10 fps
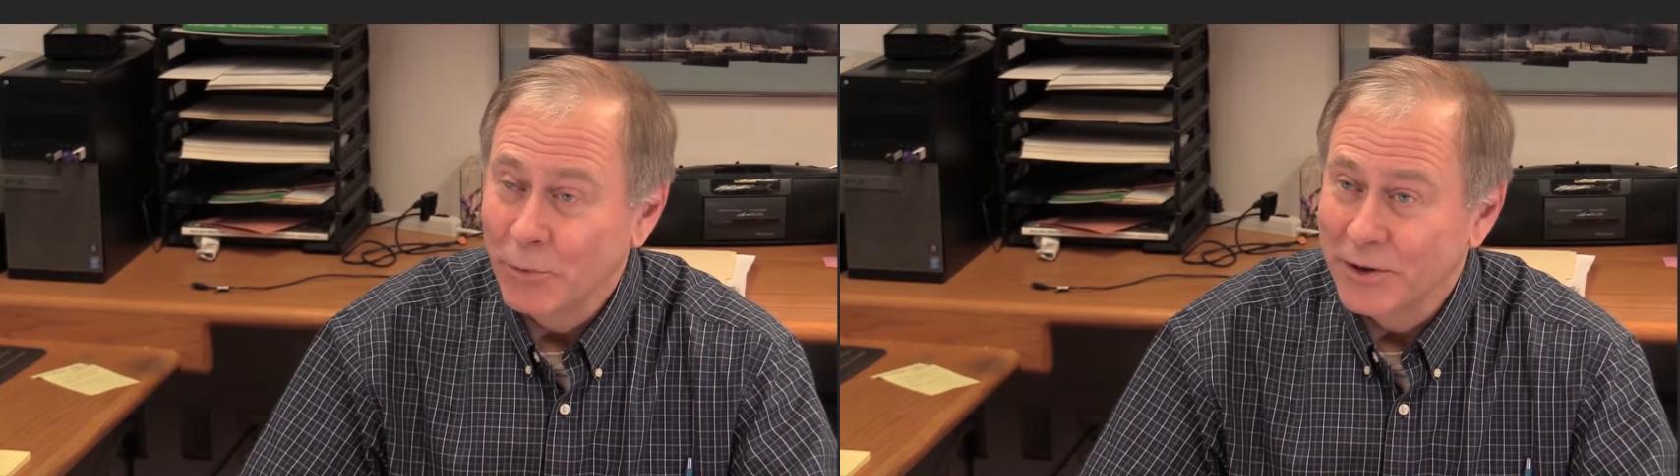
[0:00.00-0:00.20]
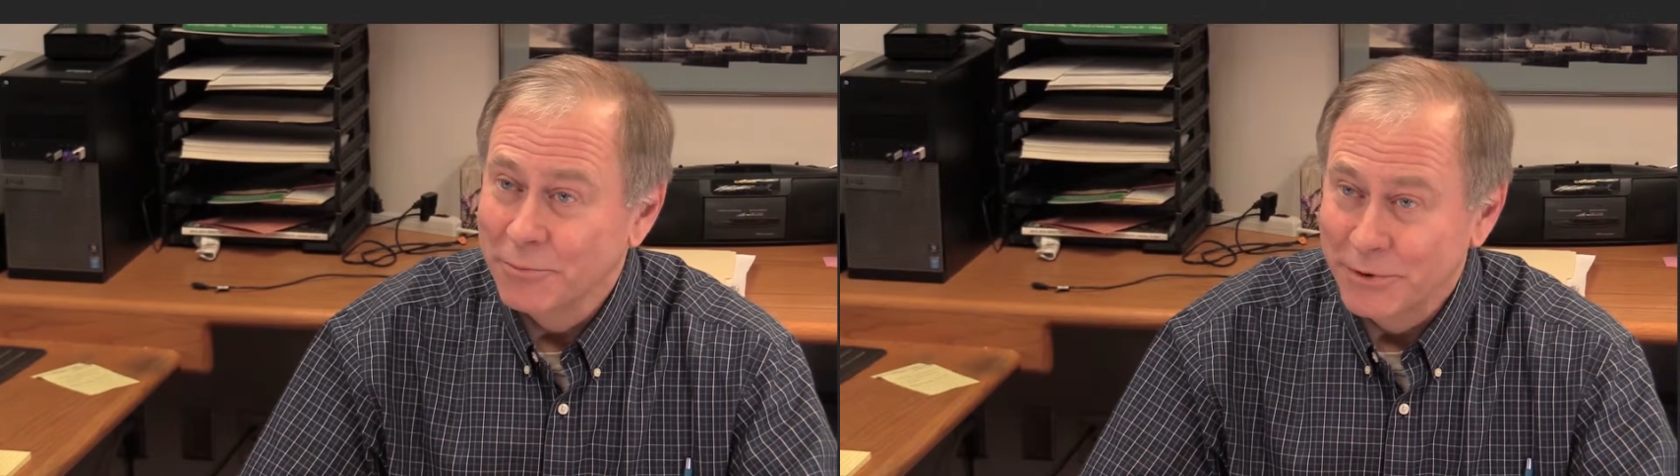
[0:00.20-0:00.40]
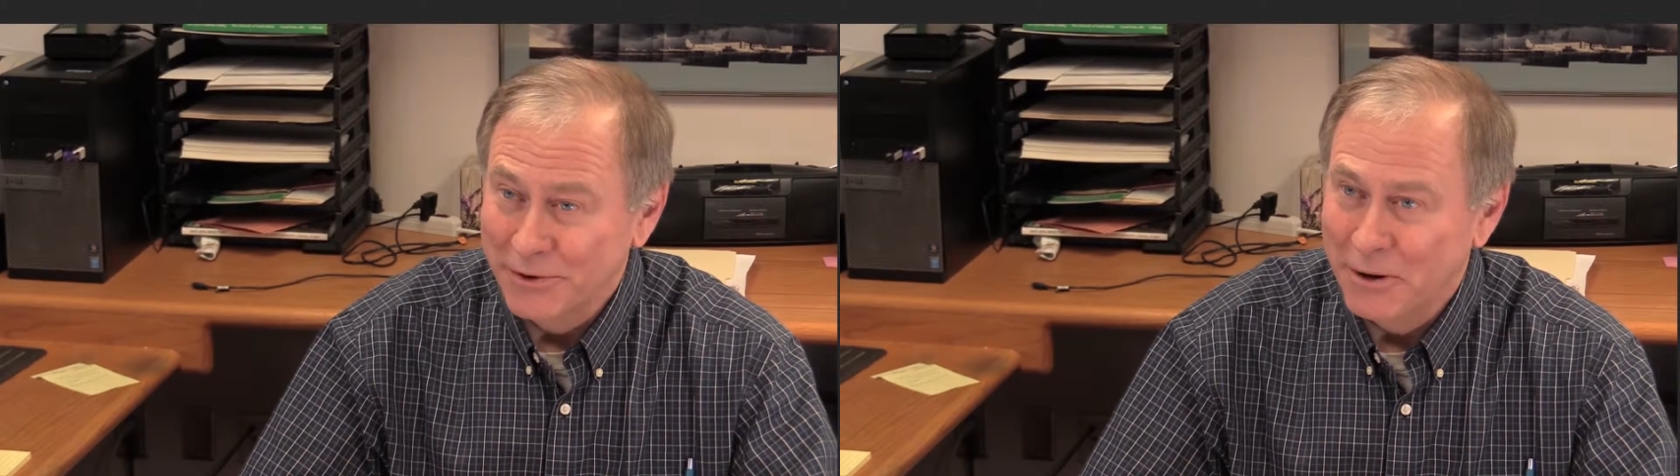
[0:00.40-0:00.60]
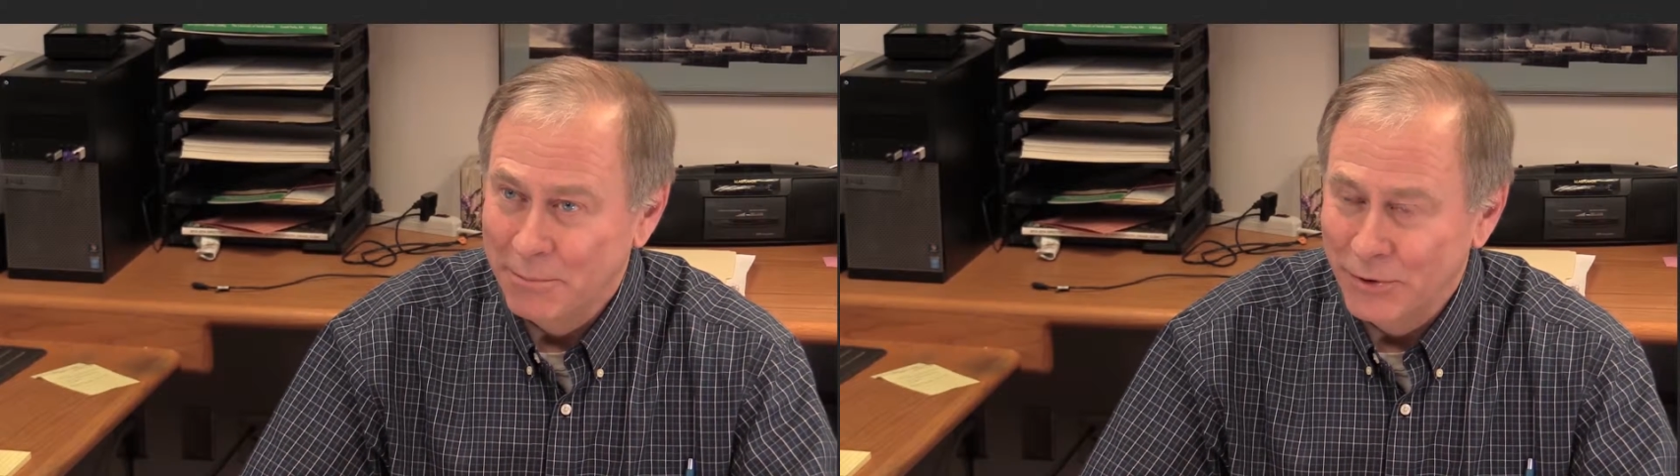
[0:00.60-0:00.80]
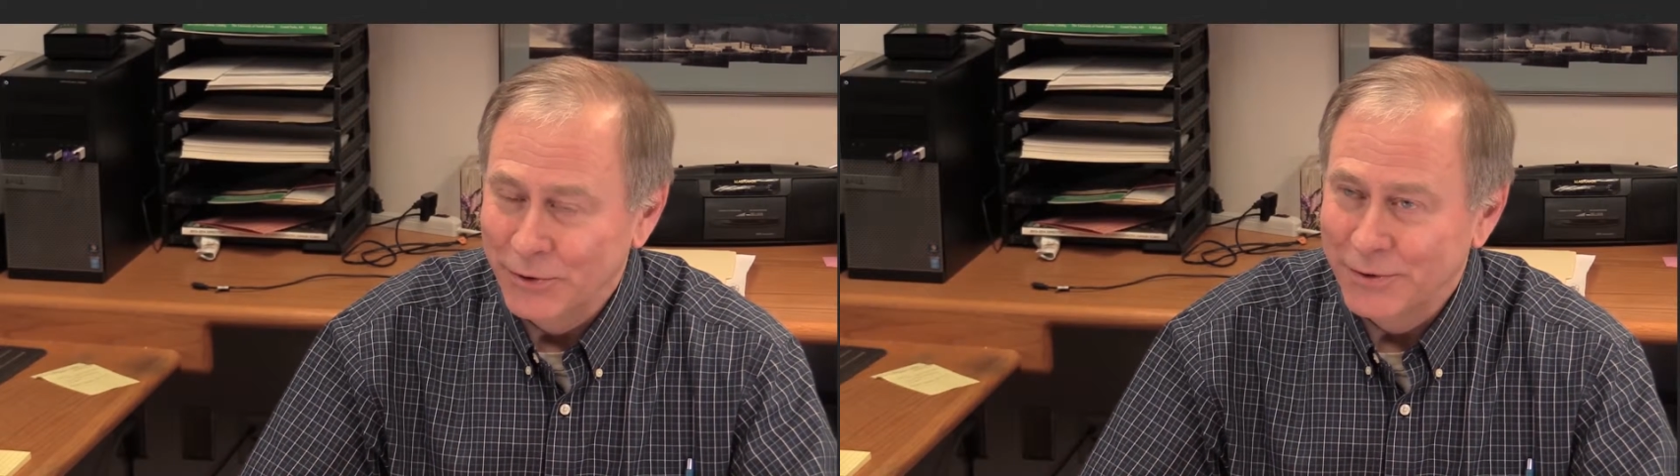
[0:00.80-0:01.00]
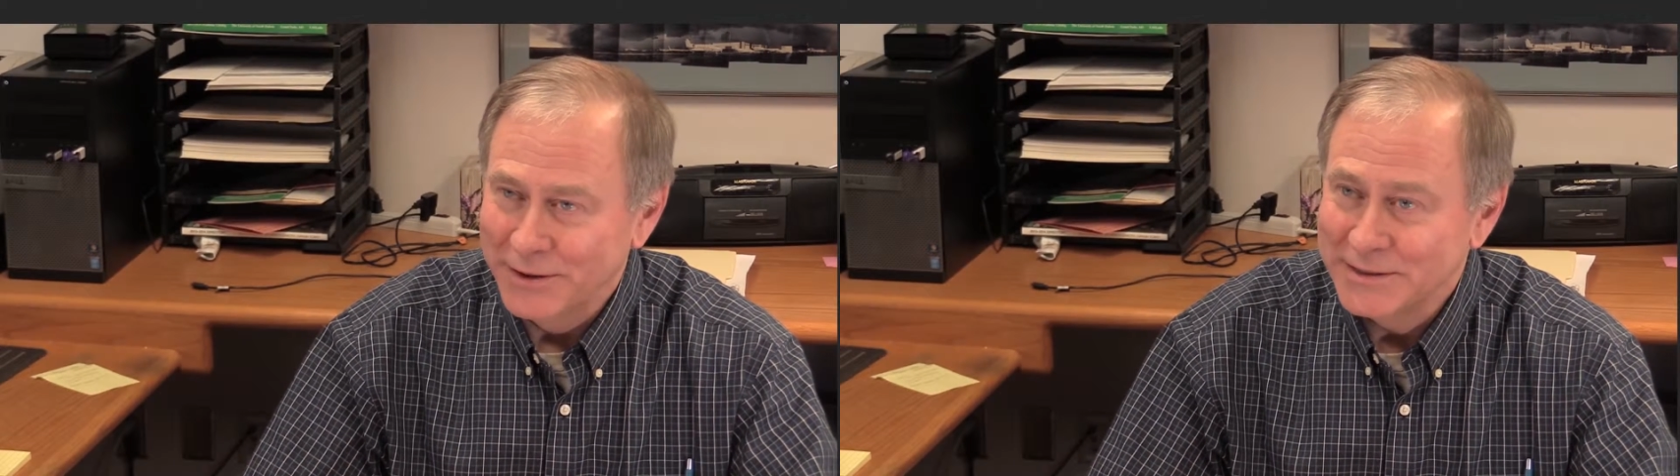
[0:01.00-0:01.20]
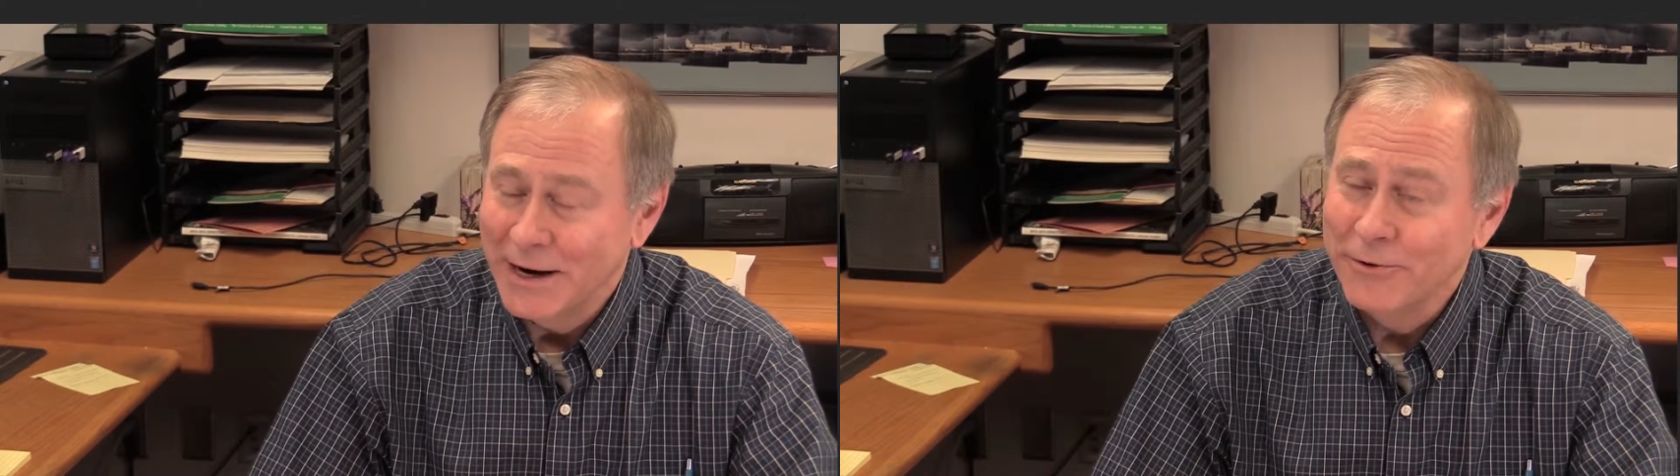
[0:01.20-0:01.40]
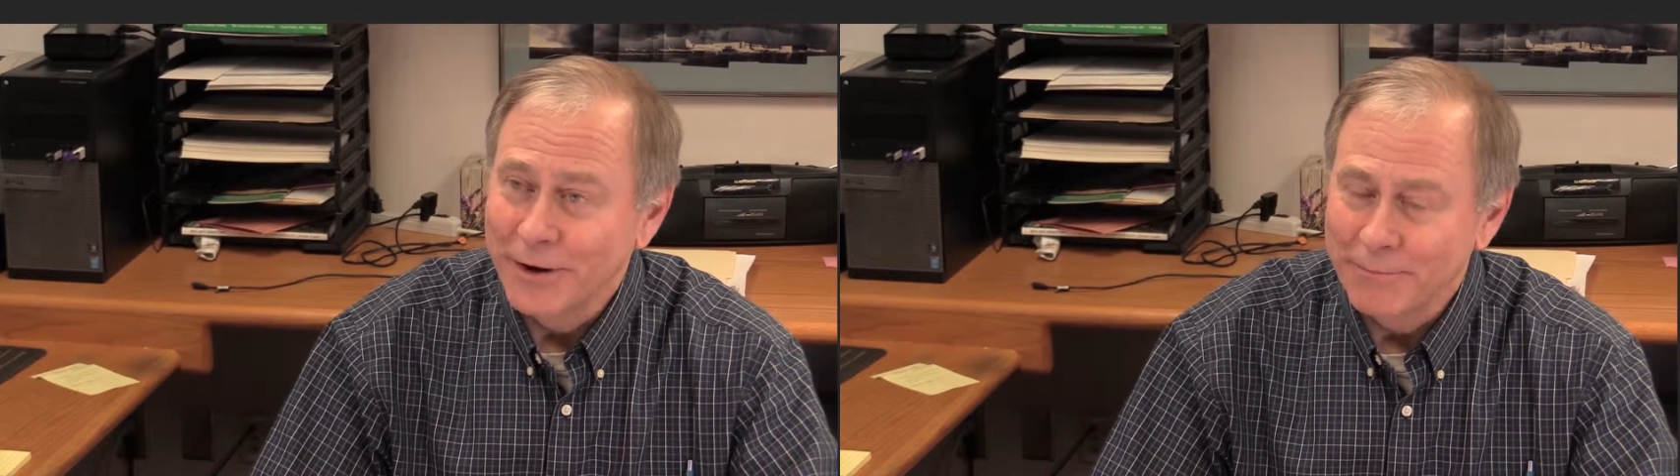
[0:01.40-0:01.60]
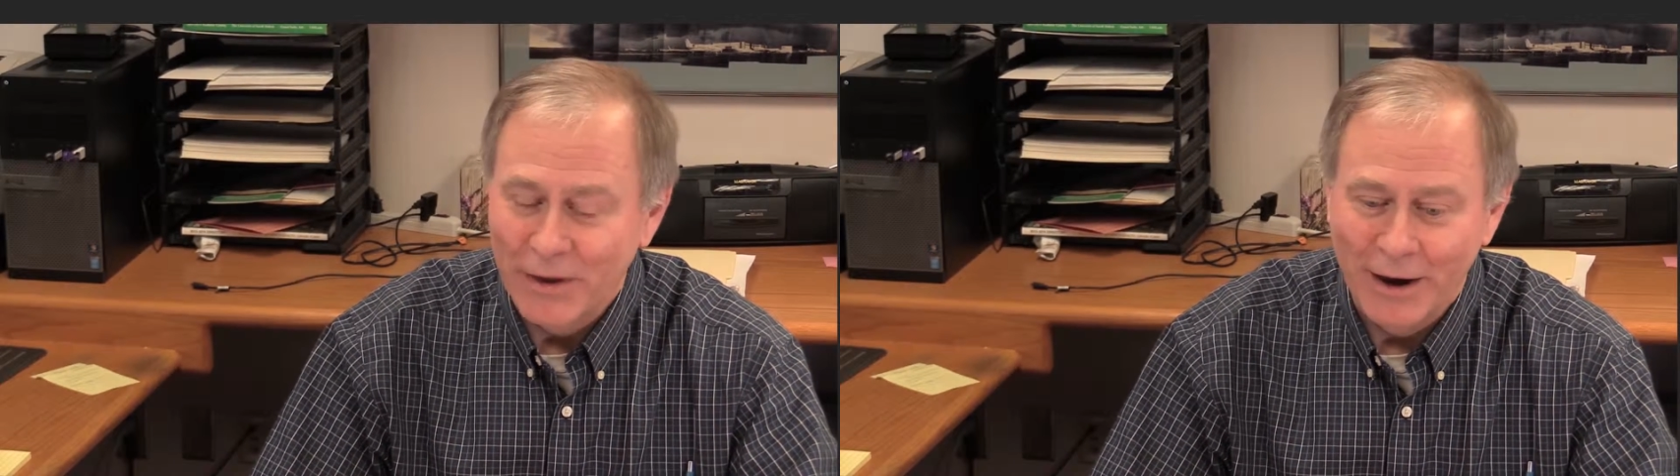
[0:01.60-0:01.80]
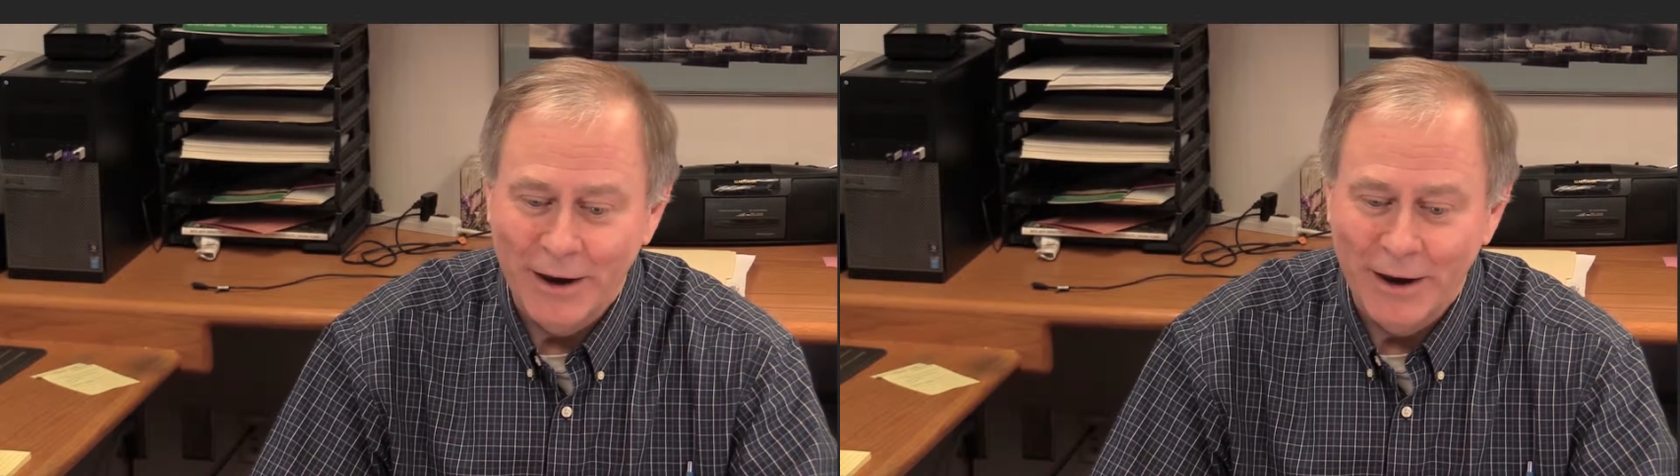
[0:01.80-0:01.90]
weather balloon, a sounding,